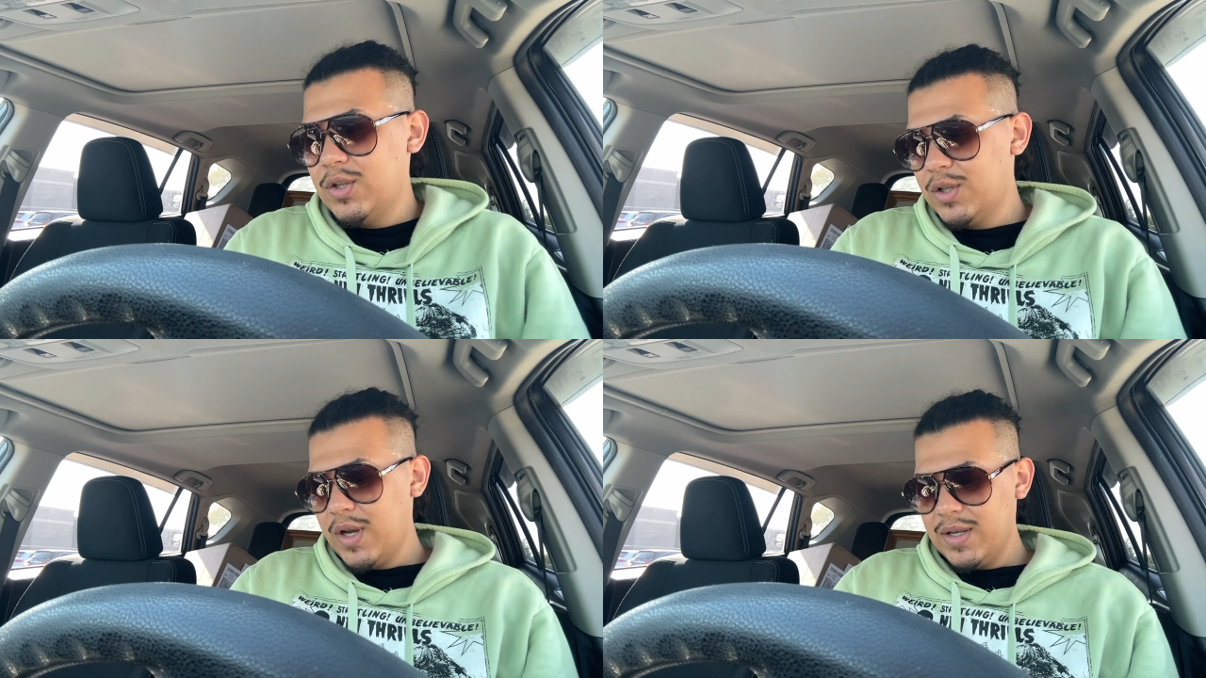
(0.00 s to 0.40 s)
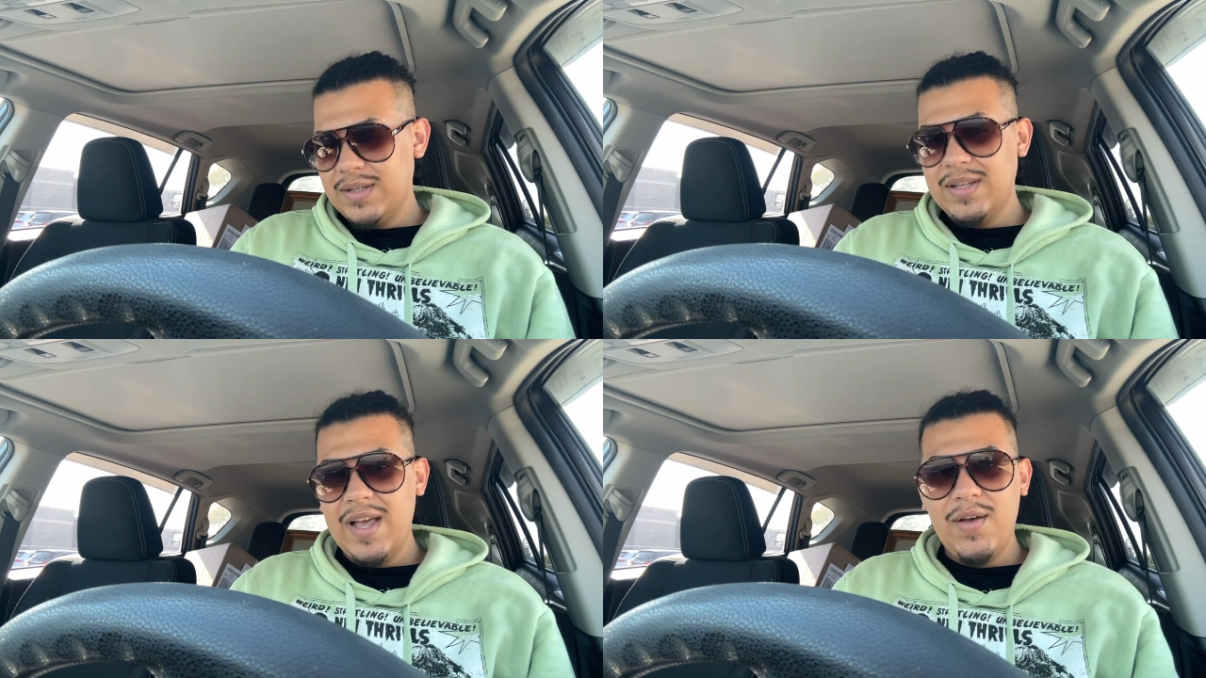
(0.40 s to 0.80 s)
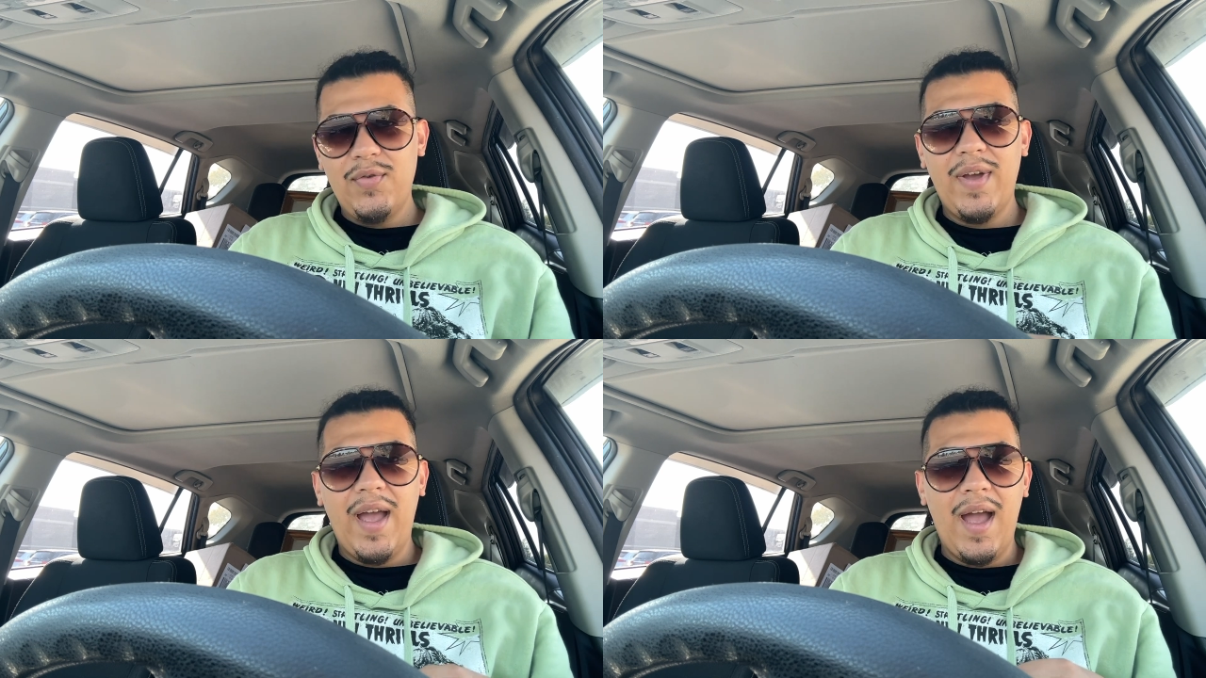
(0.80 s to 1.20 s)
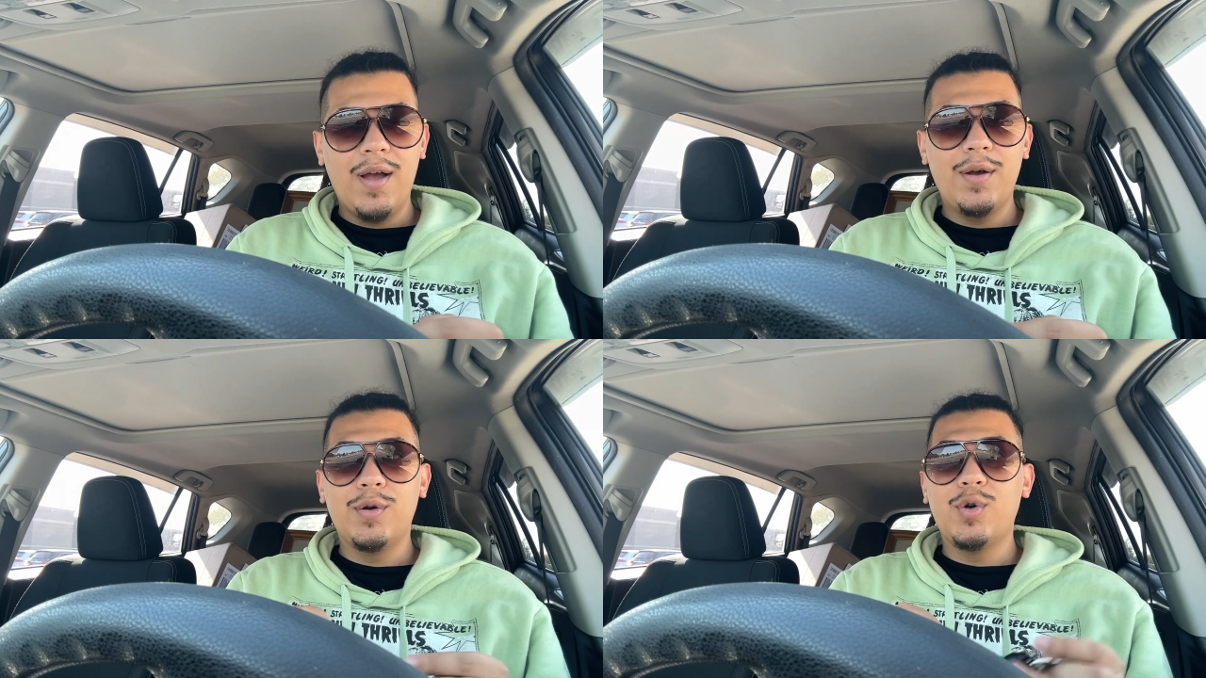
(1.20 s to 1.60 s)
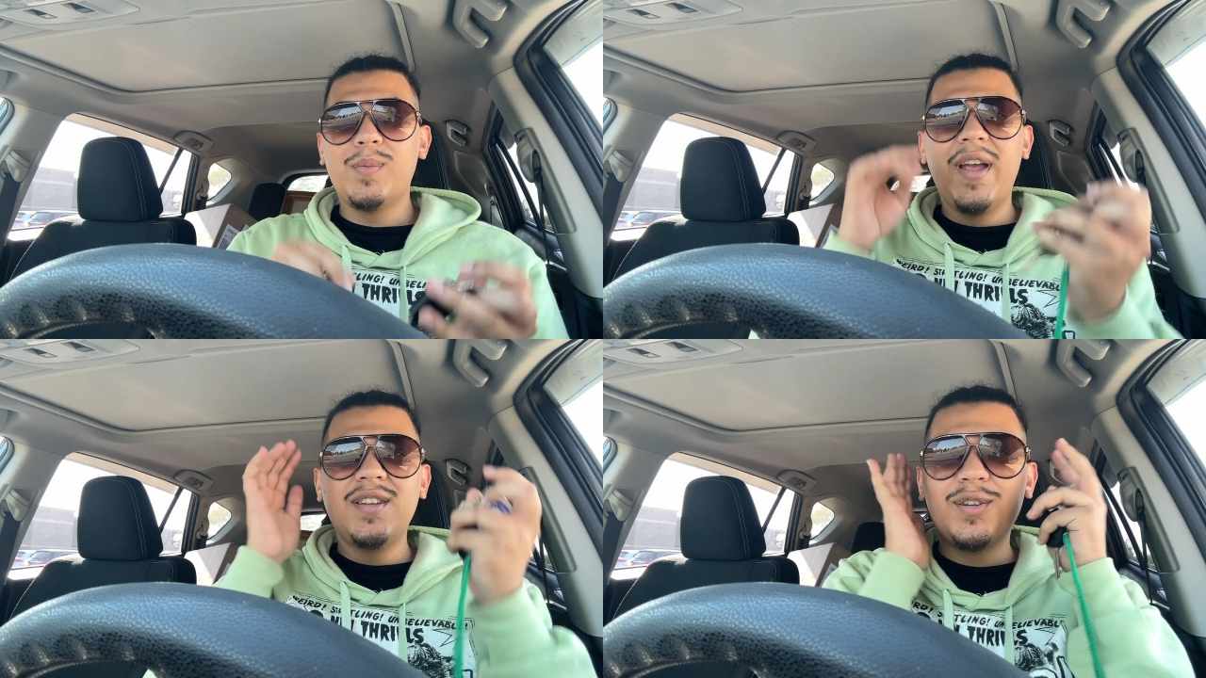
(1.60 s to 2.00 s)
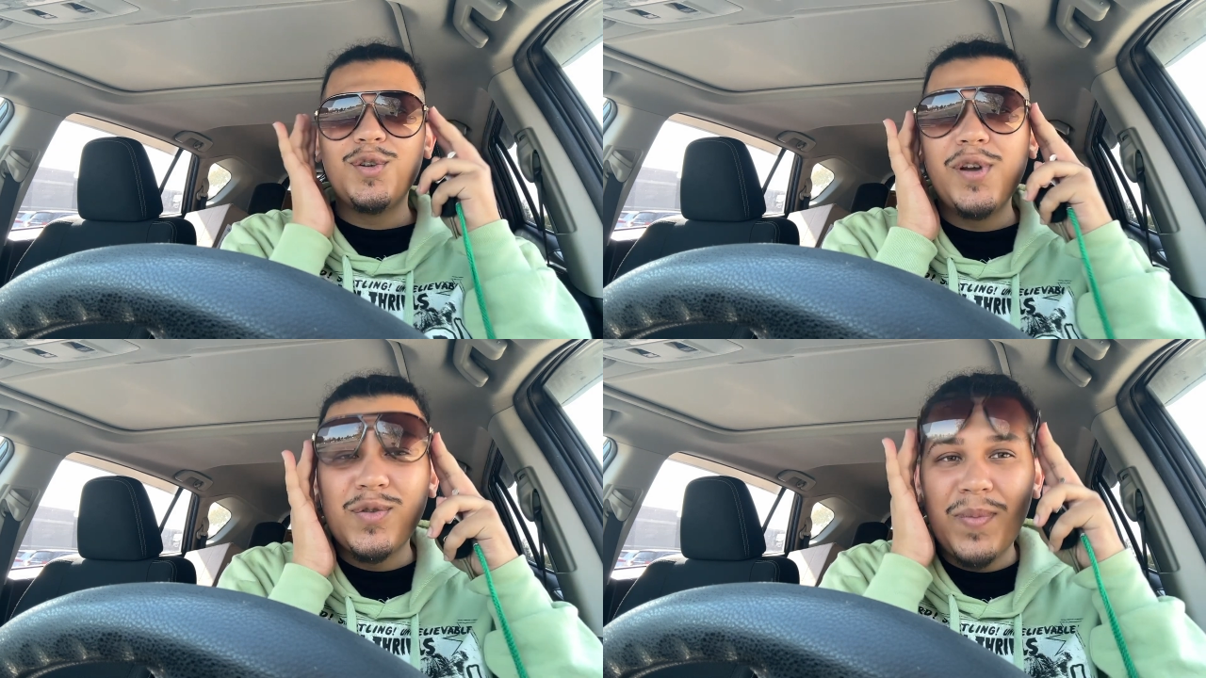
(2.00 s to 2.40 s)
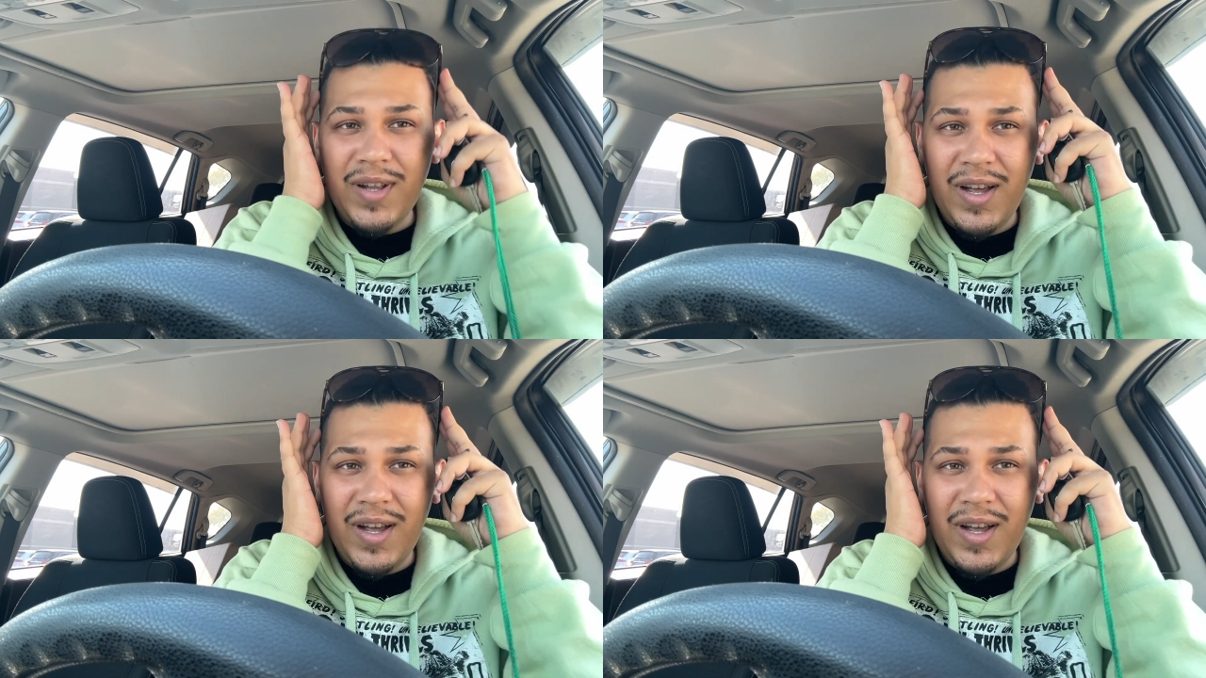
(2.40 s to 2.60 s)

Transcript: just left at home. I hate talking to you guys with my